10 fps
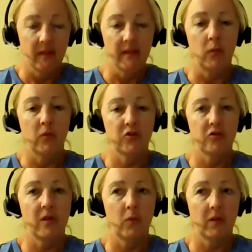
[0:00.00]
They wish
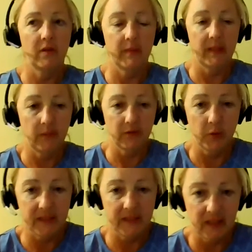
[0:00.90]
they would have been able to
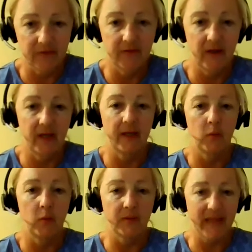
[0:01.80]
identify
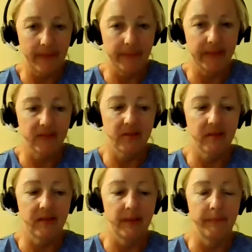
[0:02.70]
what was happening to
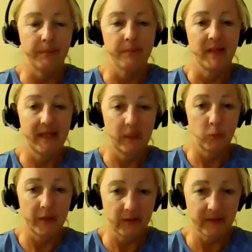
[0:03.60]
them in
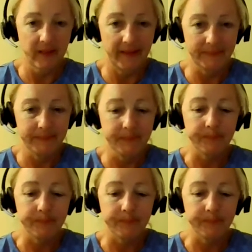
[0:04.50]
real time